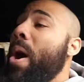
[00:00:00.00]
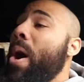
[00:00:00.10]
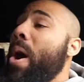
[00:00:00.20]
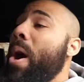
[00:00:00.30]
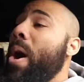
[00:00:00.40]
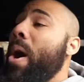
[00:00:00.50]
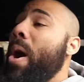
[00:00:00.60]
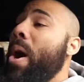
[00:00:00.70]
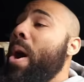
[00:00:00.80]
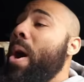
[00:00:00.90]

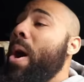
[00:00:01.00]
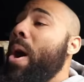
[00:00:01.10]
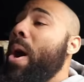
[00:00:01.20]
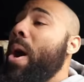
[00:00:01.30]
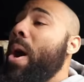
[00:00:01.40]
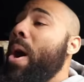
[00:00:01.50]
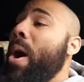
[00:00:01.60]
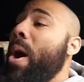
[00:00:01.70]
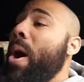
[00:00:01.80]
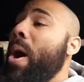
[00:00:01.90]

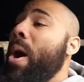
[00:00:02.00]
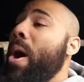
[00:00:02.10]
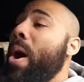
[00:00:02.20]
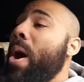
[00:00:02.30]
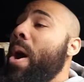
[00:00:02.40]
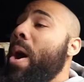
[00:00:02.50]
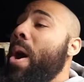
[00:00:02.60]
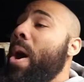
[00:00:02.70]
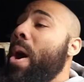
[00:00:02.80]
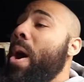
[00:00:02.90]

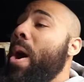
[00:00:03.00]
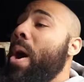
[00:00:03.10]
(not speaking)